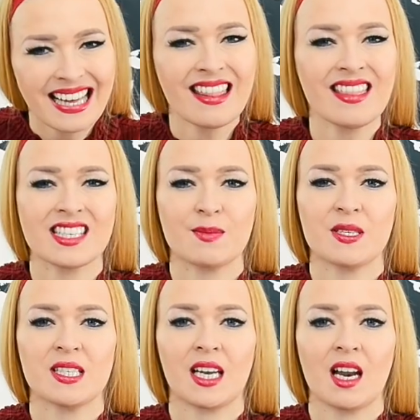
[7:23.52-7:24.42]
in this
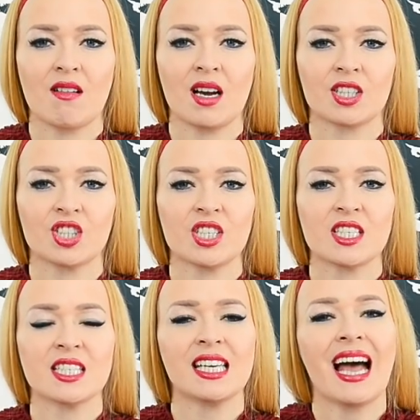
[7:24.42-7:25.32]
particular action,
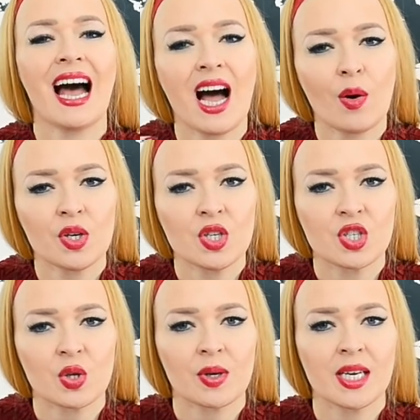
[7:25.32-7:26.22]
see how you
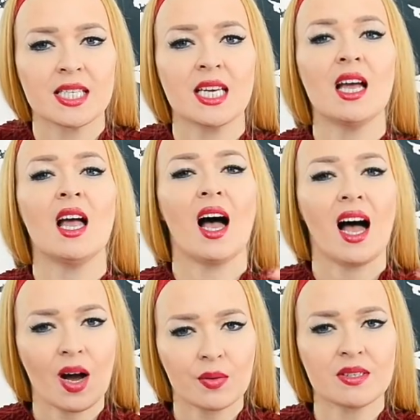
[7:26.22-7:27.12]
do it,
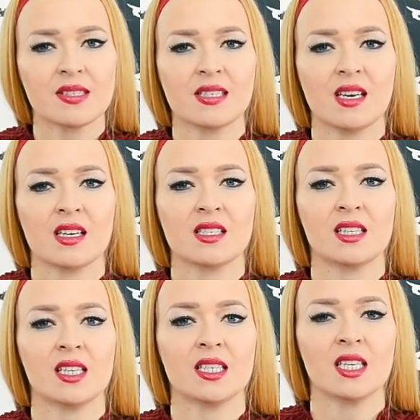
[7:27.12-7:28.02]
how you start
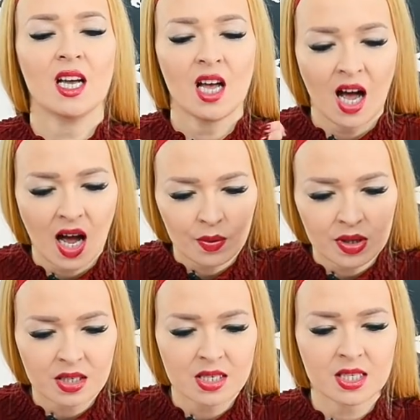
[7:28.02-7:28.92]
it, how you
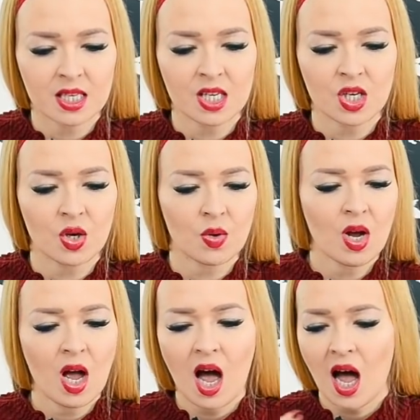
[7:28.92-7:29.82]
continue,
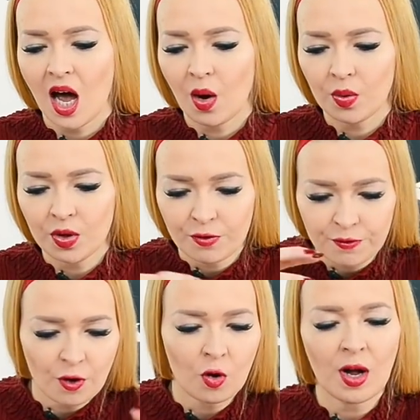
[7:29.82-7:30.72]
how you
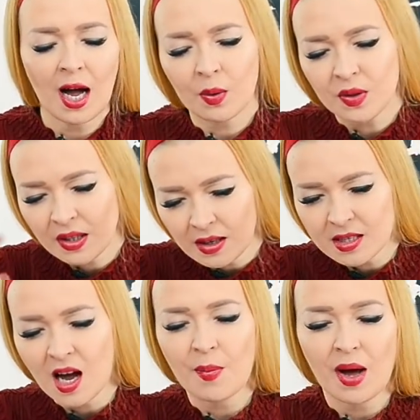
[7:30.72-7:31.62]
fall, how you
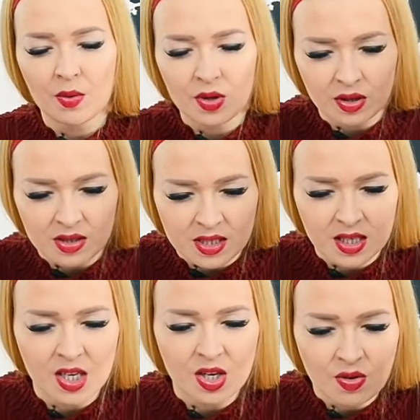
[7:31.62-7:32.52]
get up, how you
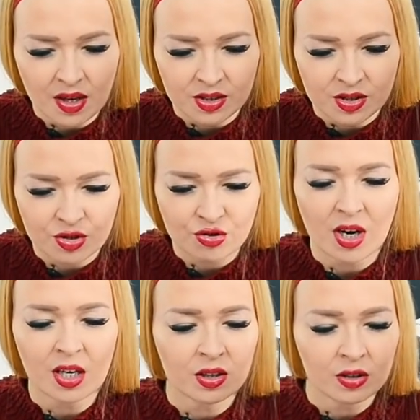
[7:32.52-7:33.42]
continue and
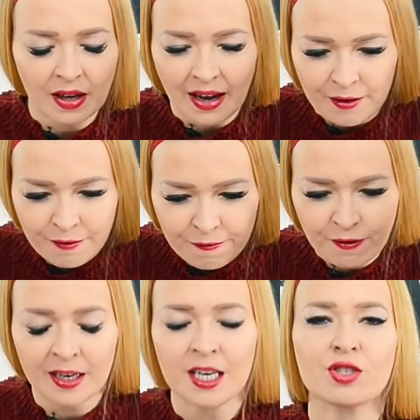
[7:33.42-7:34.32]
struggle and
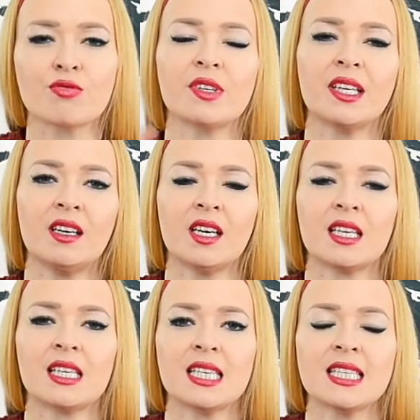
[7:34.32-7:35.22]
fight
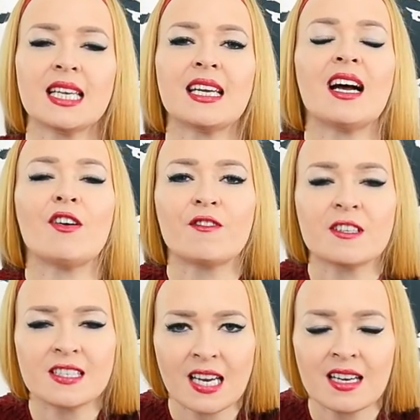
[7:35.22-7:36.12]
regardless, and how
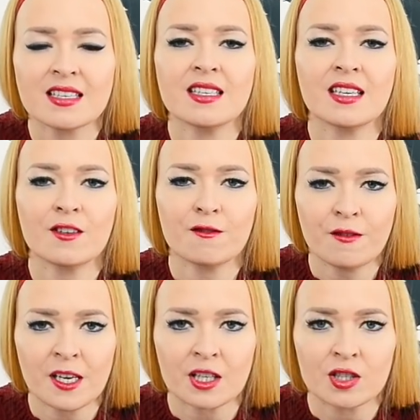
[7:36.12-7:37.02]
fantastic it
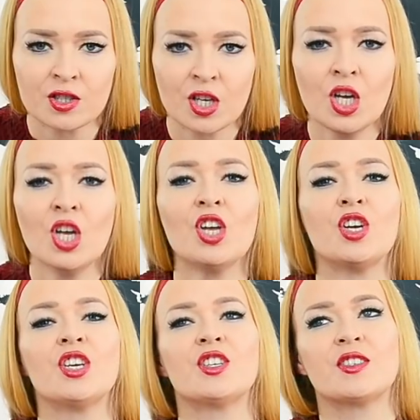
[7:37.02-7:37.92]
feels.
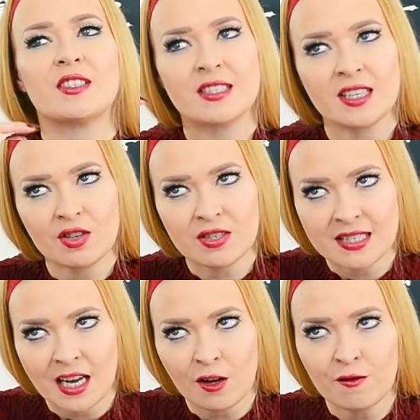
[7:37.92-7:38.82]
You need to see
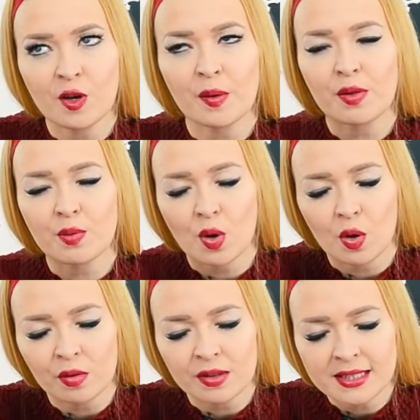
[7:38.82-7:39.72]
yourself going through
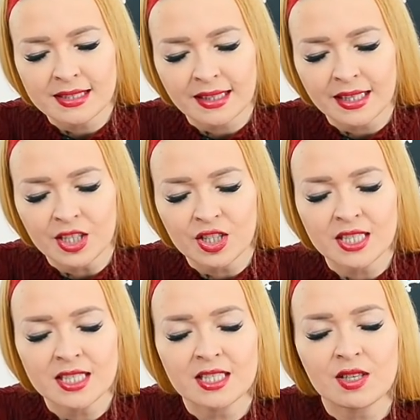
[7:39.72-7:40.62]
all these
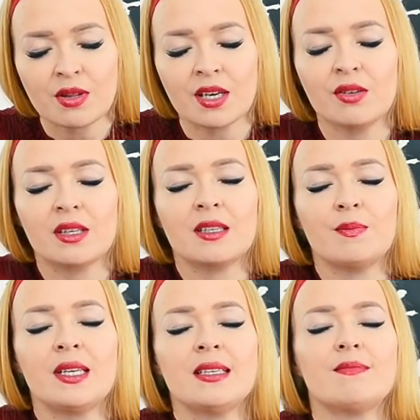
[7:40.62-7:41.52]
stages so that you can
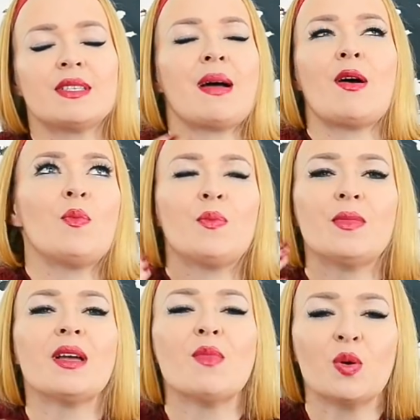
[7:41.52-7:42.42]
be somehow
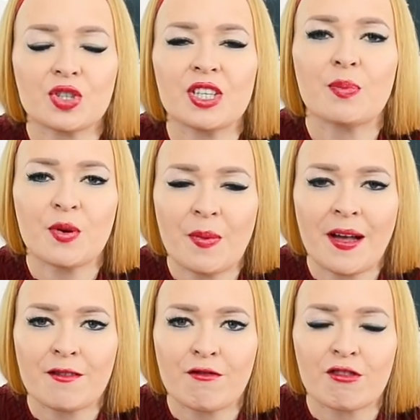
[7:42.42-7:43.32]
emotionally
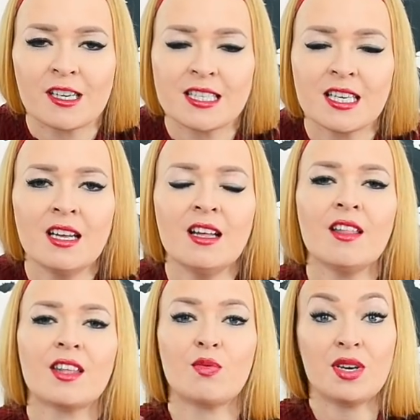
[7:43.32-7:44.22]
prepared for it.
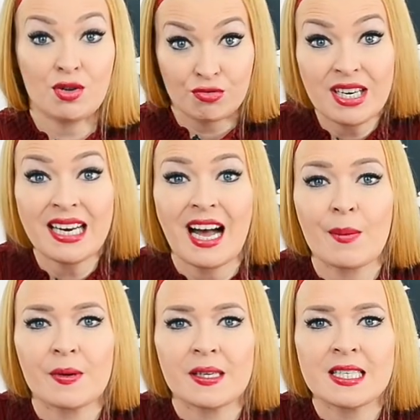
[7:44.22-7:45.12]
That when it really
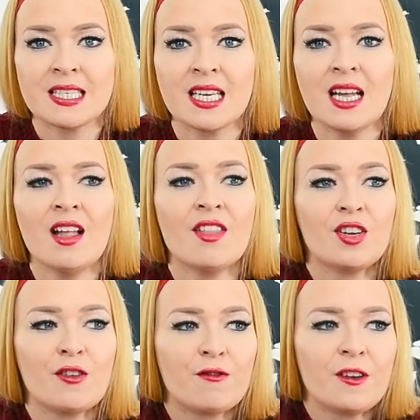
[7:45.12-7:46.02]
happens,
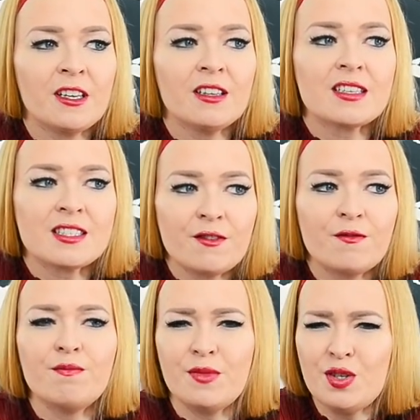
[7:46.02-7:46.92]
then you feel as if
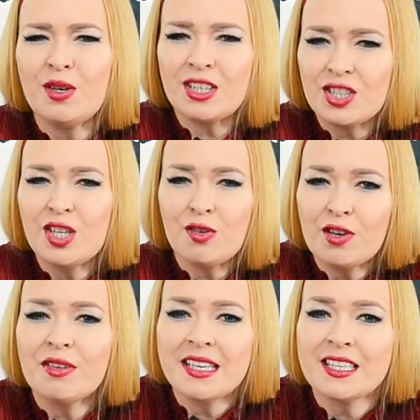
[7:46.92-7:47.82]
you've
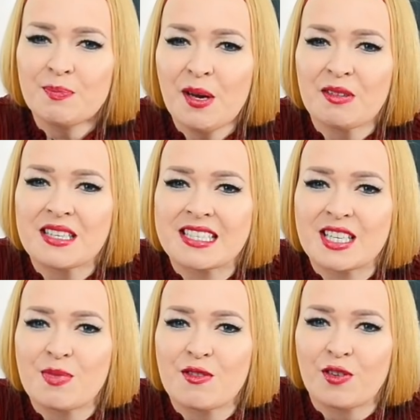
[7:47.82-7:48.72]
already experienced
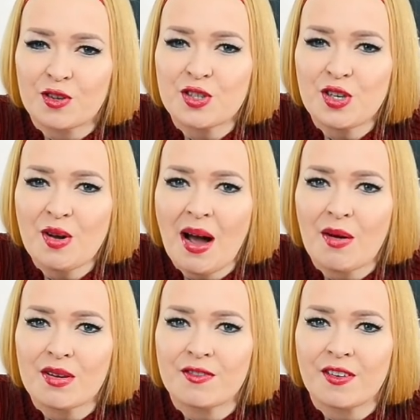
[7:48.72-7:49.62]
it before, so you know
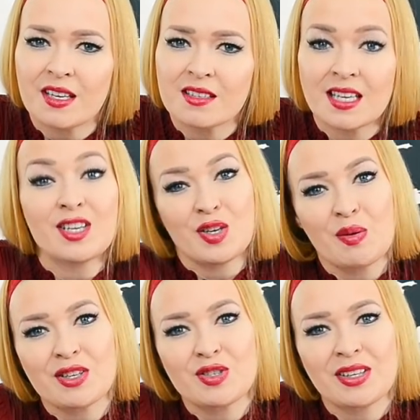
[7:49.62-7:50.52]
how it feels and you
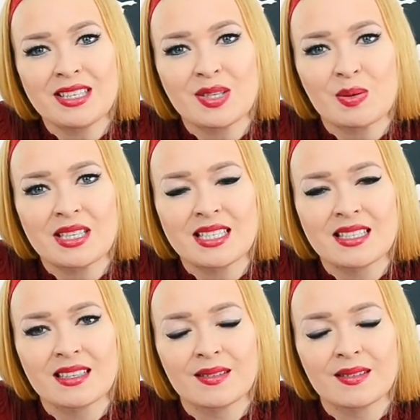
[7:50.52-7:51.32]
know that you can do it.